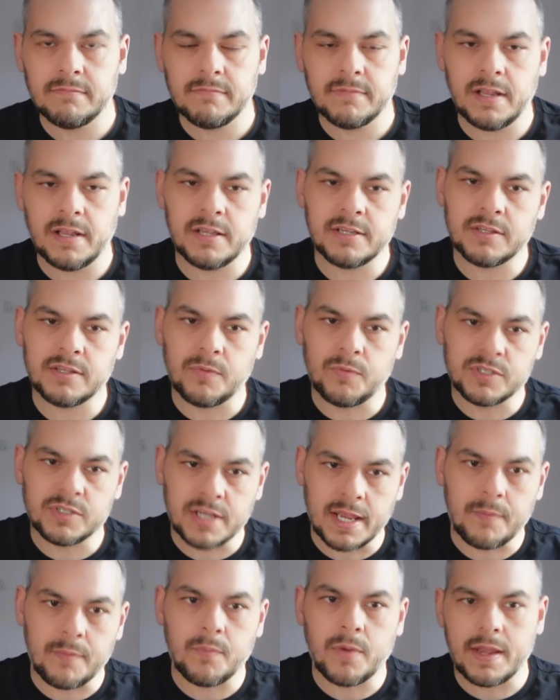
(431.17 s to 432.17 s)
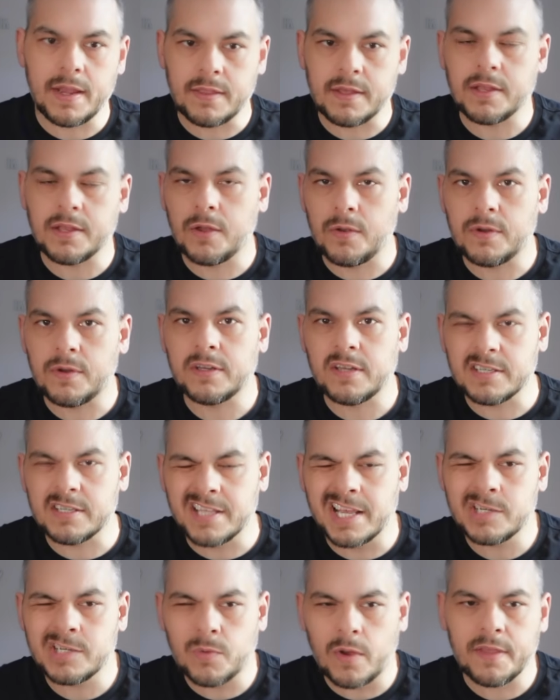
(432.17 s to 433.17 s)
as the same way that Kone does.
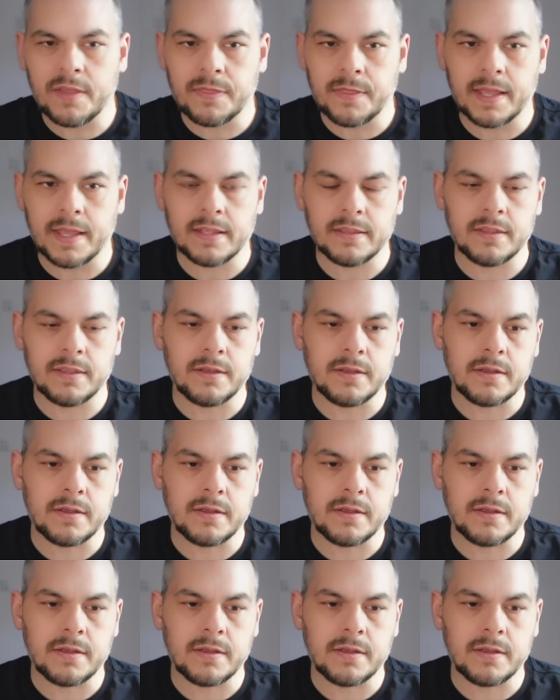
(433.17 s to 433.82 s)
That's what I think the